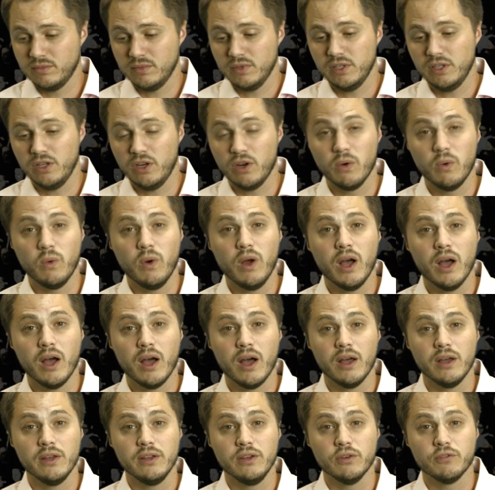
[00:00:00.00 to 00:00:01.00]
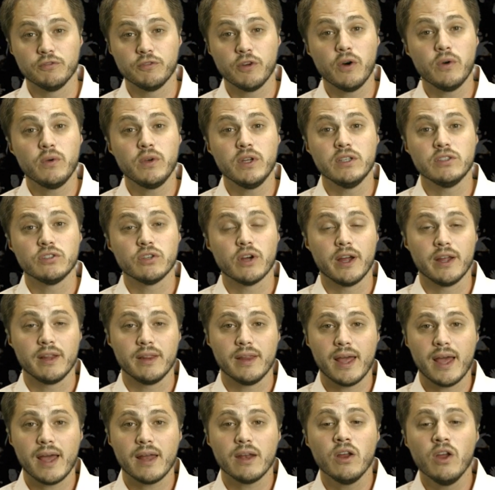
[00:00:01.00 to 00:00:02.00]
your phone and trying
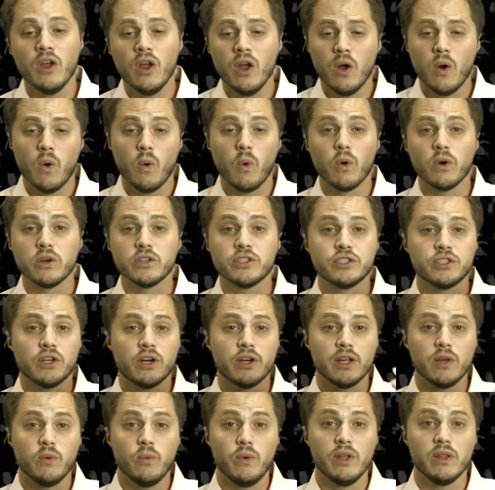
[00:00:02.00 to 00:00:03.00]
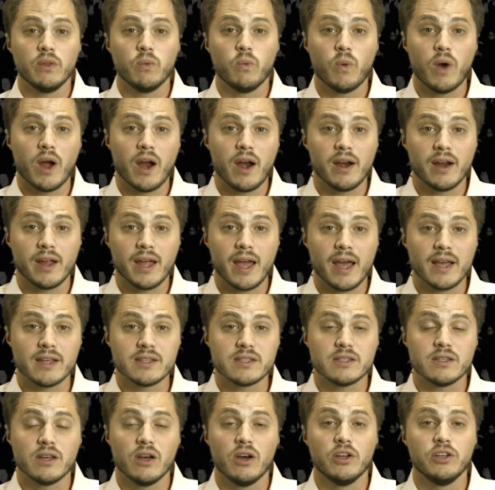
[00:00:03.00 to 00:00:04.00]
that, or starting with
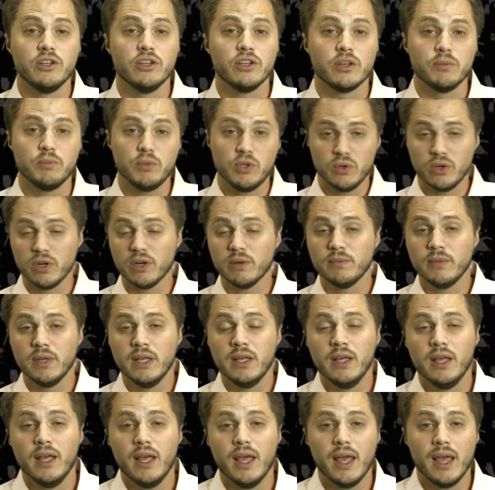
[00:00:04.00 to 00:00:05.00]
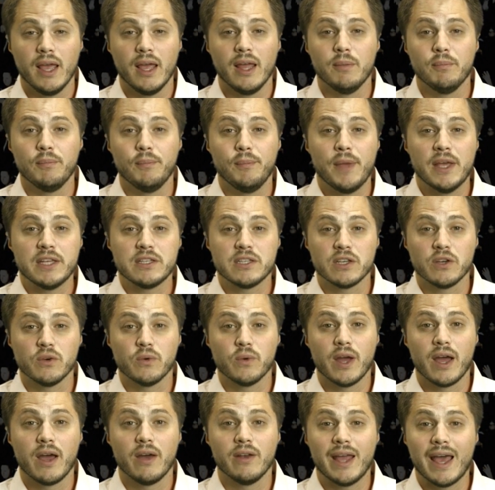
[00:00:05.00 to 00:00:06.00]
Wirecast on your computer and messing
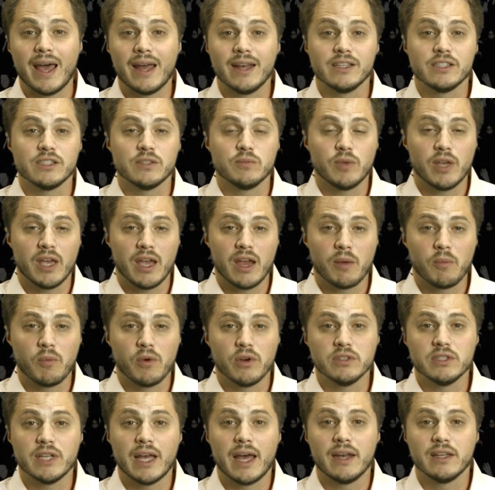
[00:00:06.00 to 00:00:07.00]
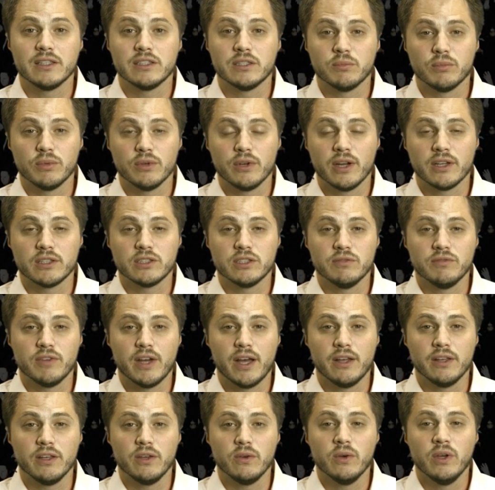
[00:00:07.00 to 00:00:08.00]
around, adding some cameras, adding some production
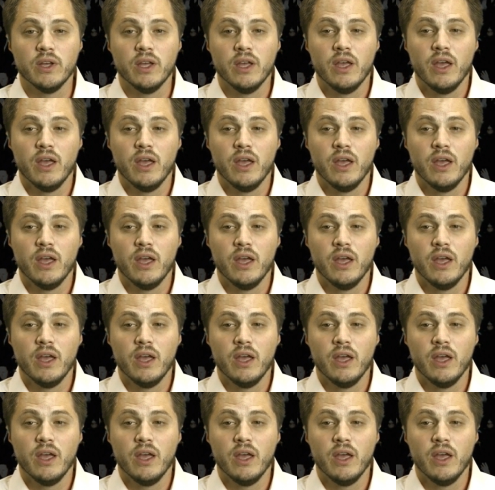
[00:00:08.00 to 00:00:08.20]
value,